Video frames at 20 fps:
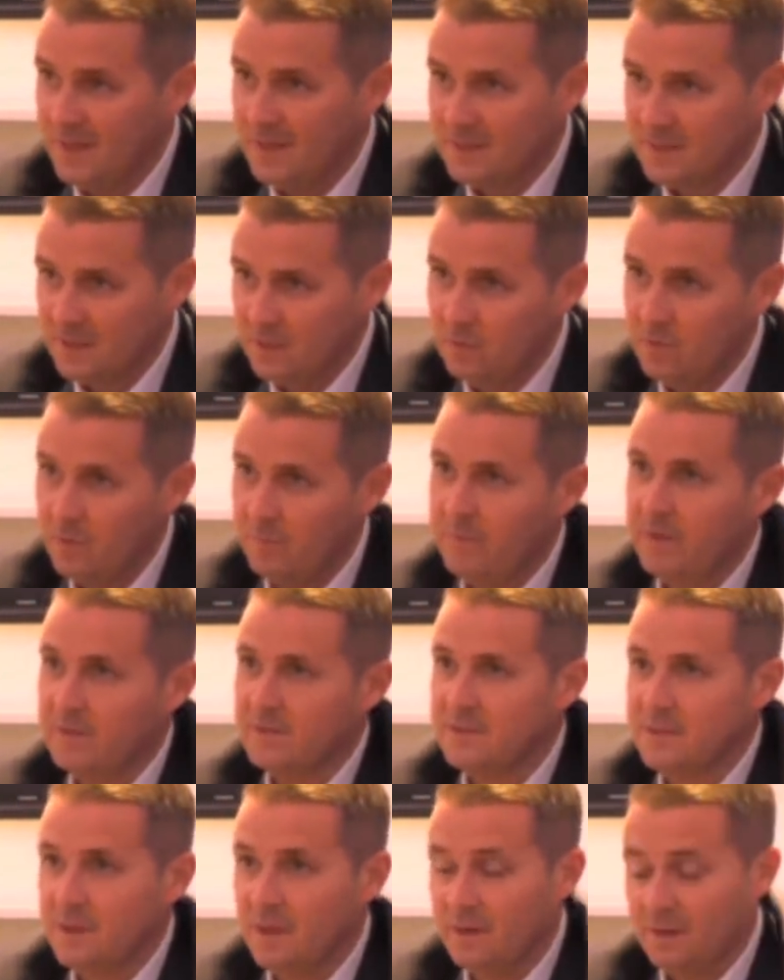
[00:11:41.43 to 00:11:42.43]
Let's get all the
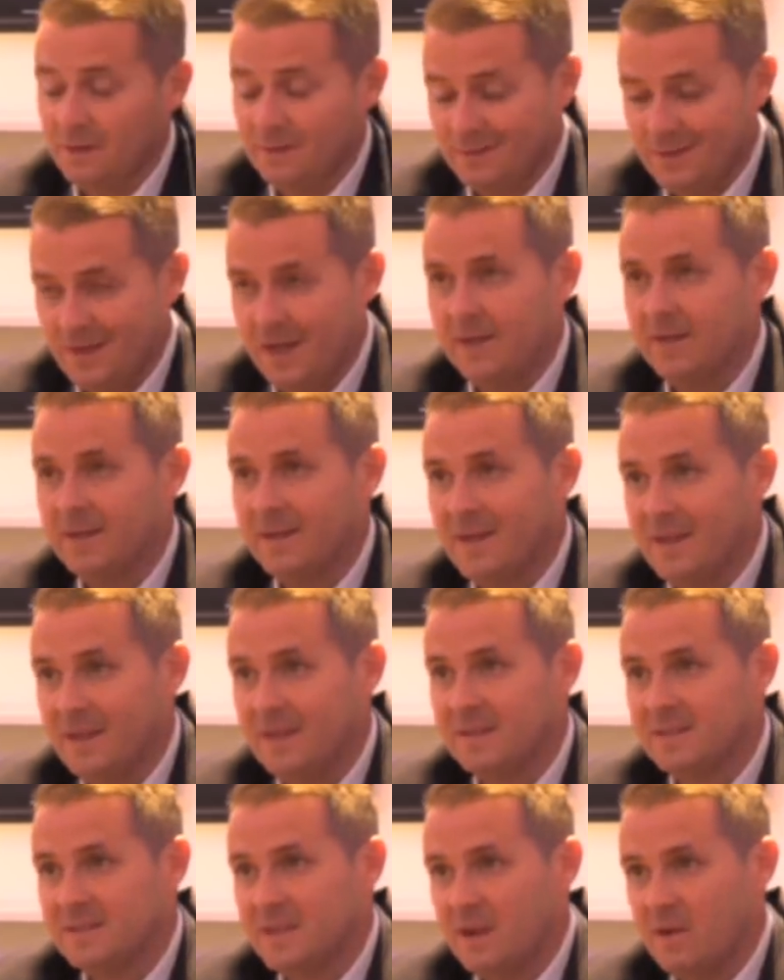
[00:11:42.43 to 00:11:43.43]
best young talent in
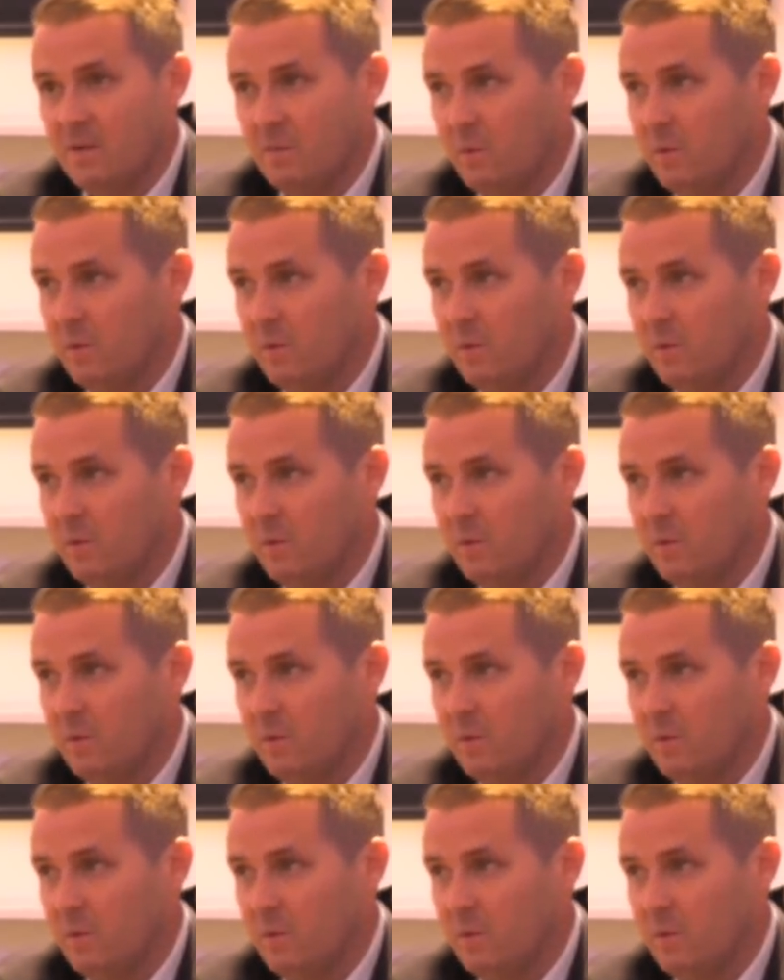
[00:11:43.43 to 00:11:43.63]
this area.